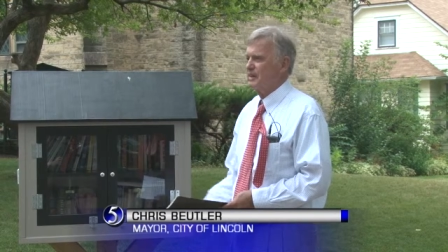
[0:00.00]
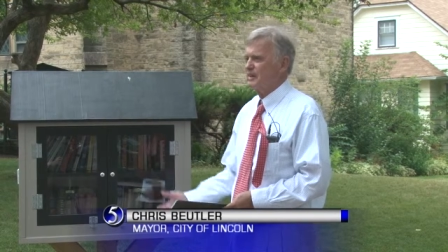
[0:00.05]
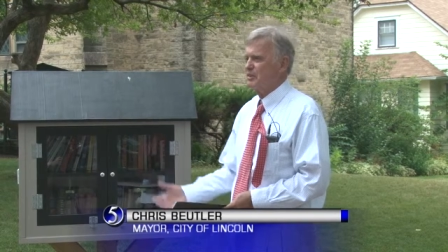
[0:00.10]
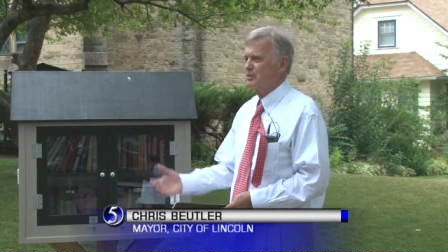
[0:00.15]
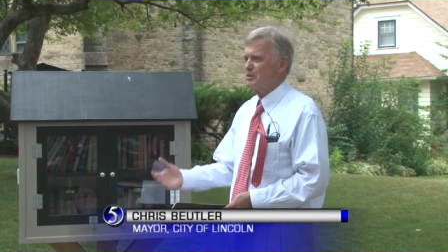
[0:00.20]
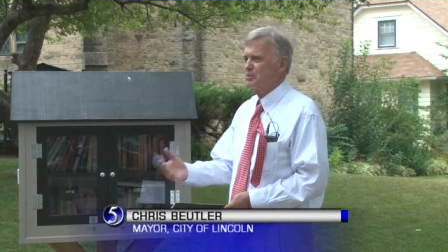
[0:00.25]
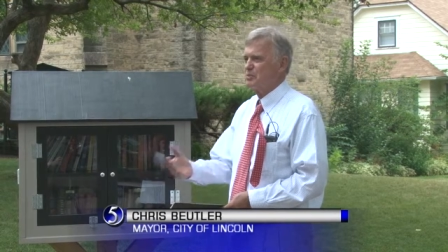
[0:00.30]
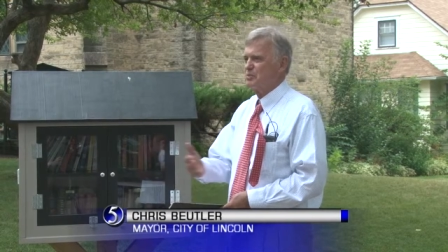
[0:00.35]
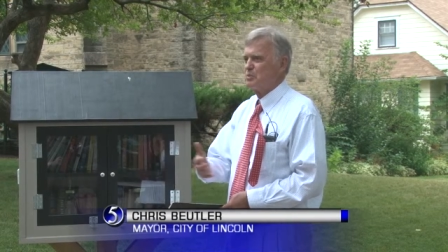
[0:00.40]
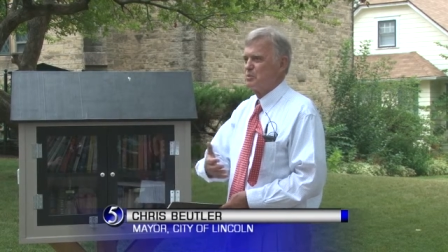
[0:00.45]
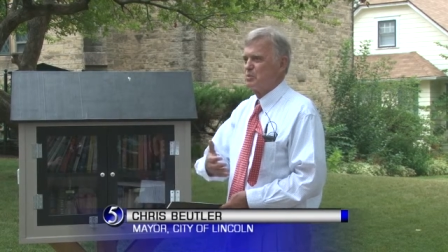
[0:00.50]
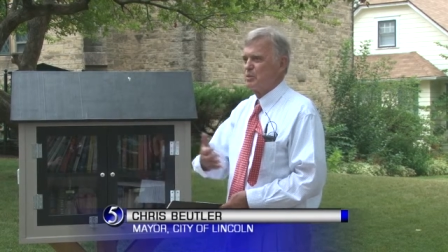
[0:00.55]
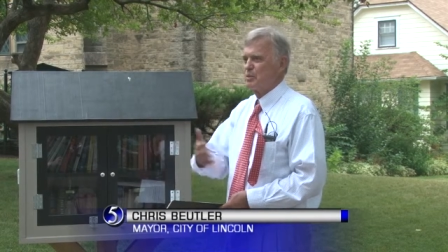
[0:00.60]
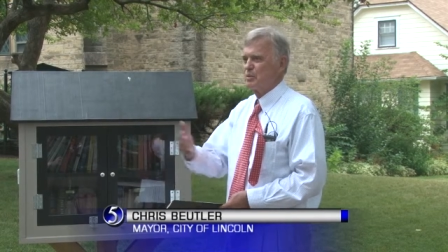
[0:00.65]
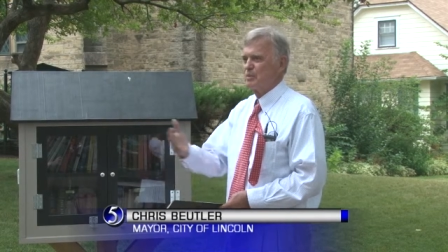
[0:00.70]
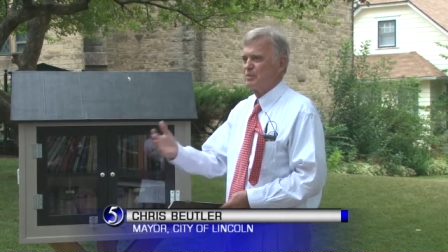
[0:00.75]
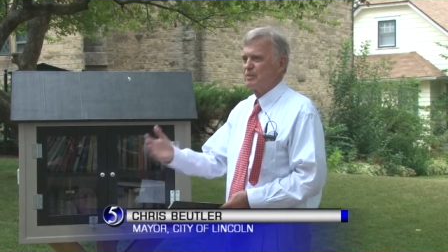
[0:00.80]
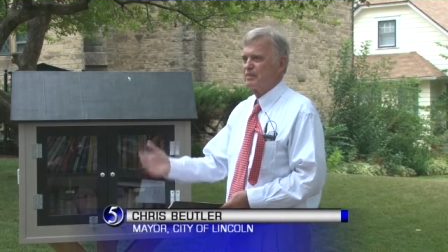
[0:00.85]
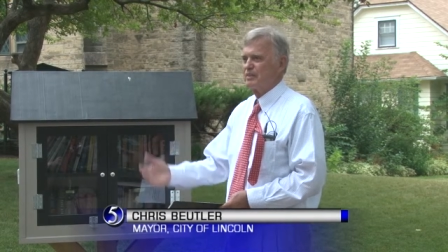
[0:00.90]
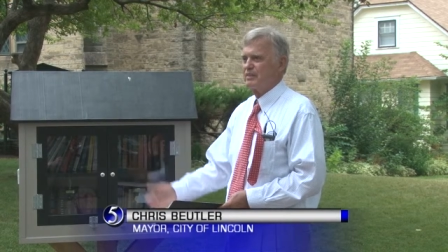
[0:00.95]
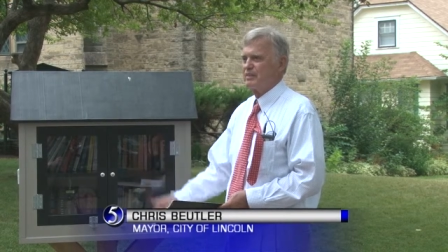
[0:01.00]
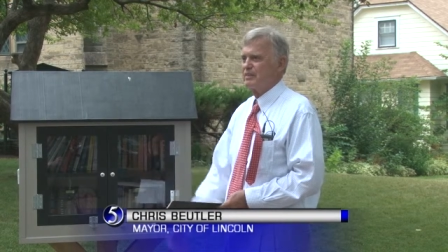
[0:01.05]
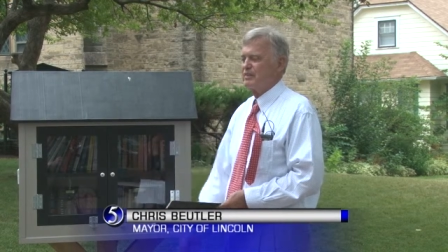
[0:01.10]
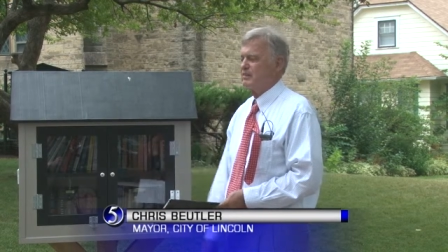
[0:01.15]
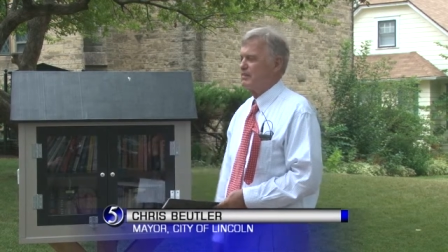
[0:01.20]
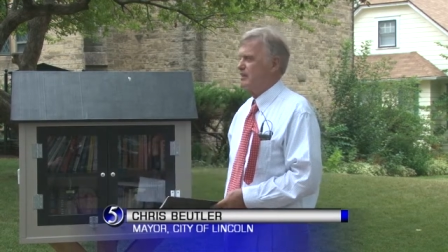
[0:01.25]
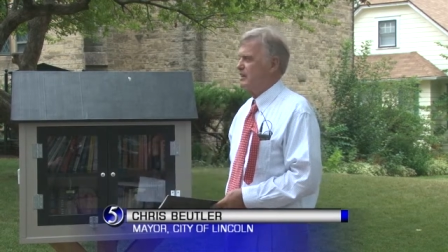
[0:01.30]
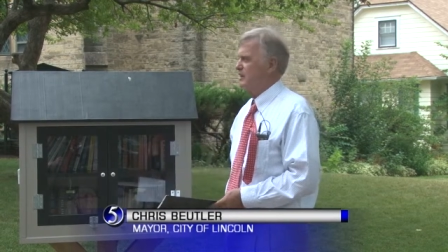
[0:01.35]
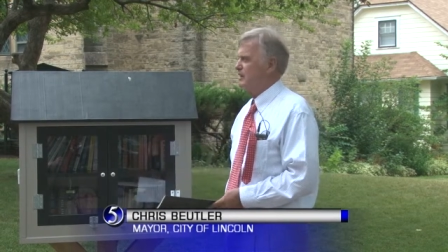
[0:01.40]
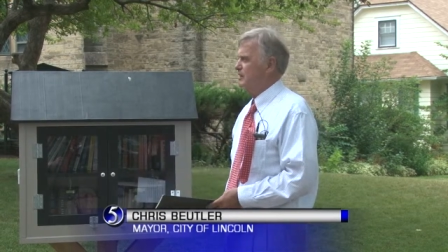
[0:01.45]
how to work with
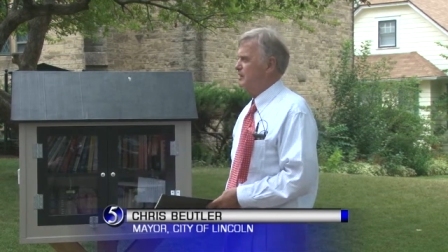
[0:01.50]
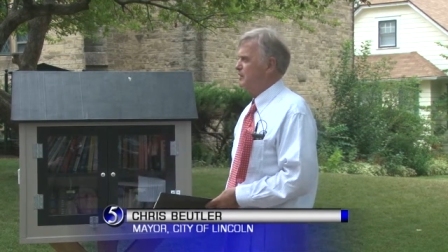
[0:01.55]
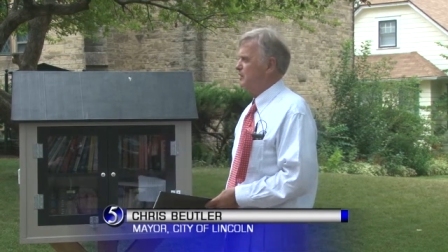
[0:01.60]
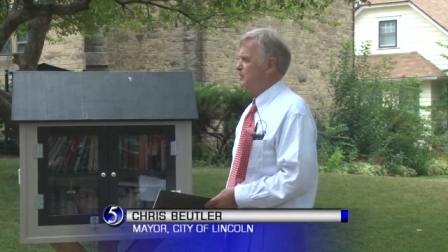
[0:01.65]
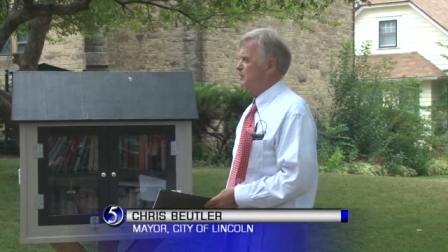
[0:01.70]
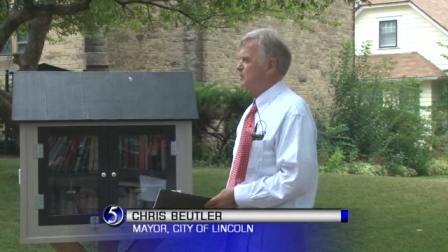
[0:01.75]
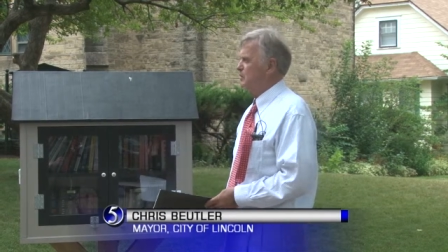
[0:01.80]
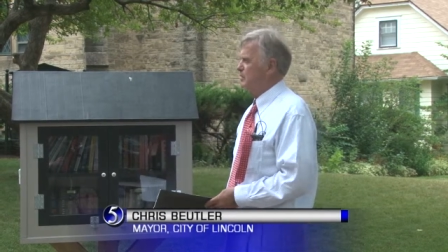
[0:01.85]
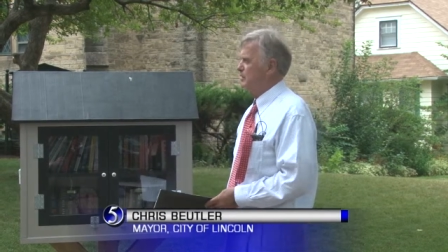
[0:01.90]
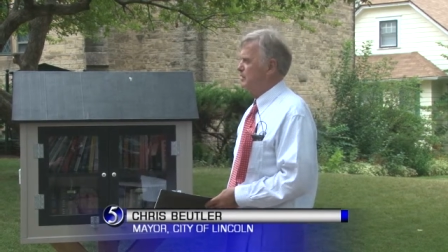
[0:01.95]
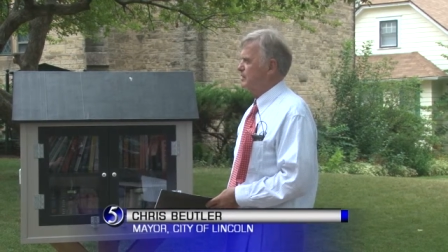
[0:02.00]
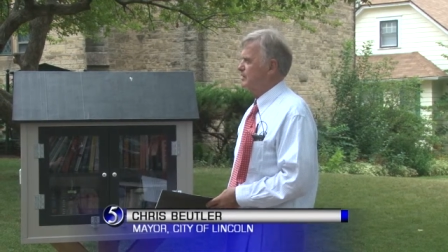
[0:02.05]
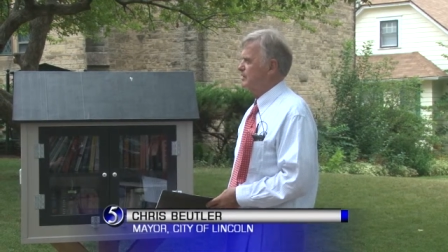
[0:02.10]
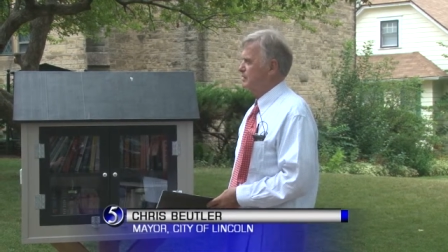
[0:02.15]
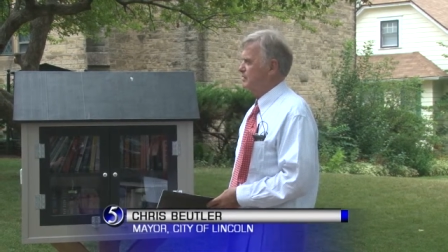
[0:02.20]
these things and work